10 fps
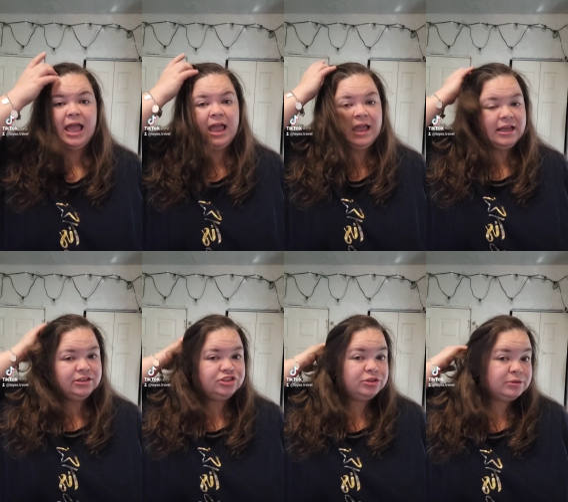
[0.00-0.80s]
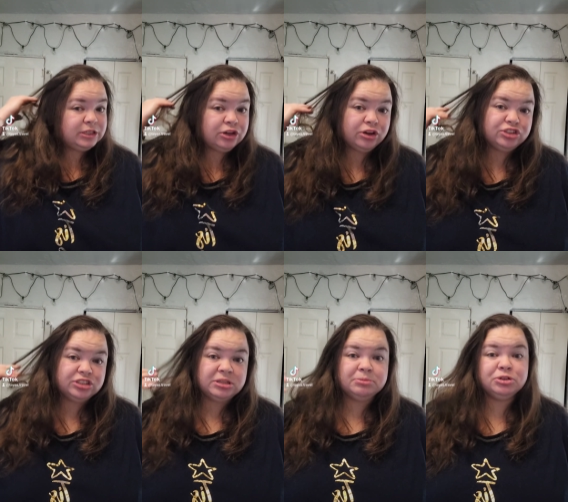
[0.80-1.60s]
and she was
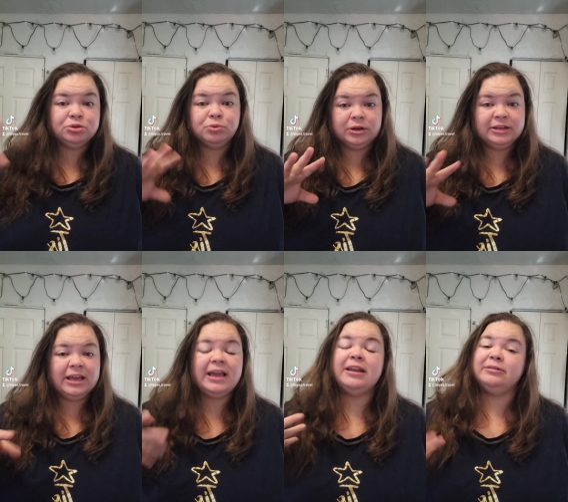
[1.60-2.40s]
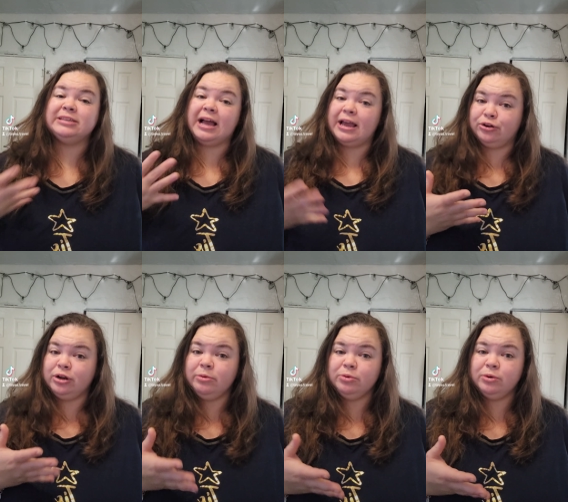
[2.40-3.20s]
encouraging them to do one a day. And I was like, I
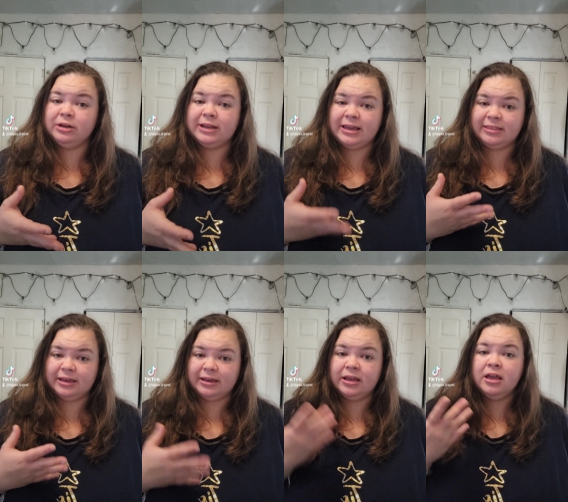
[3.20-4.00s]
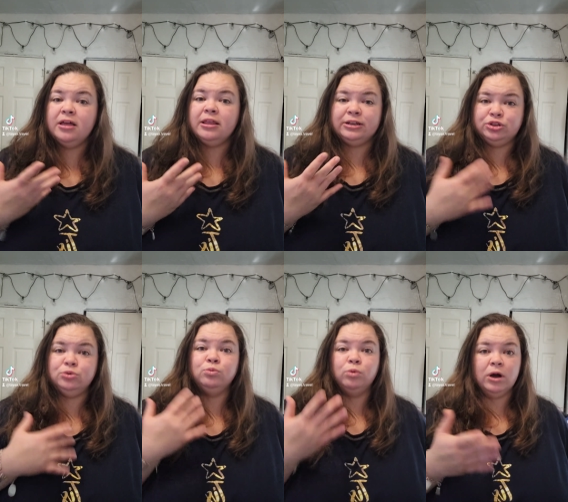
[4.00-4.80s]
agree with the one a day thing, like
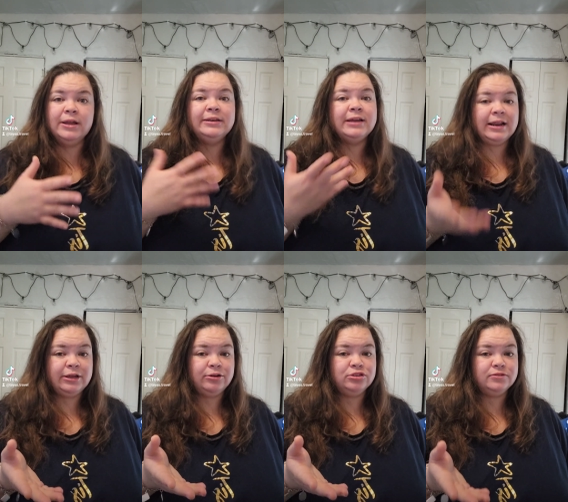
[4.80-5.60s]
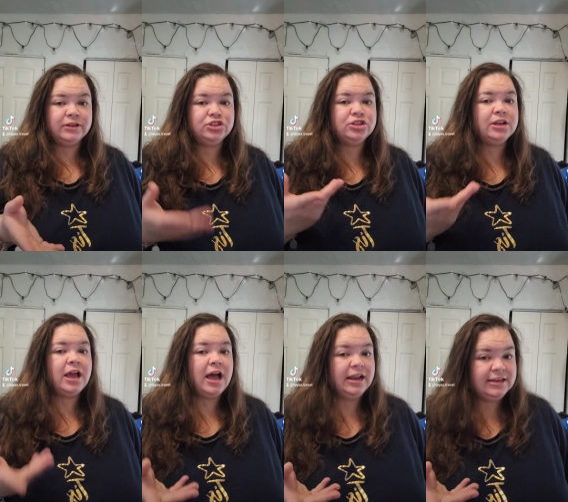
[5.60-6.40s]
do one dining reservation
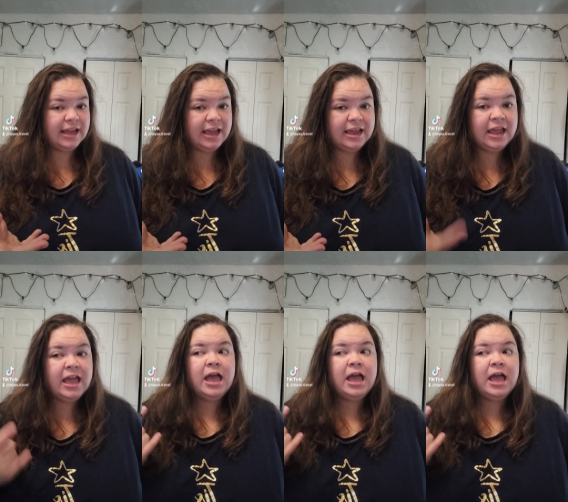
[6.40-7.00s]
a day.